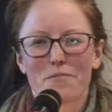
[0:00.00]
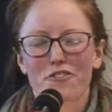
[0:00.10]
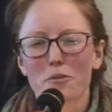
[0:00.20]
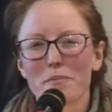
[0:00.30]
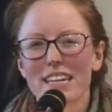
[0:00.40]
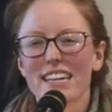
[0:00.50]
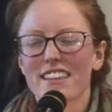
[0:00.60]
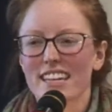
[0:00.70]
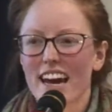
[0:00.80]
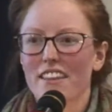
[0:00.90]
for me,
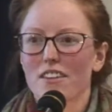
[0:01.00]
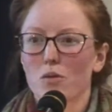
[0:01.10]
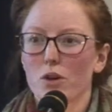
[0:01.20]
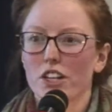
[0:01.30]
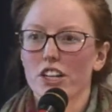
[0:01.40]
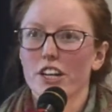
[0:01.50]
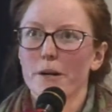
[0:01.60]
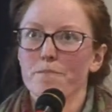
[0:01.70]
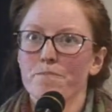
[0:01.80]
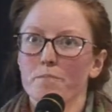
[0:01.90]
the Catholic worker,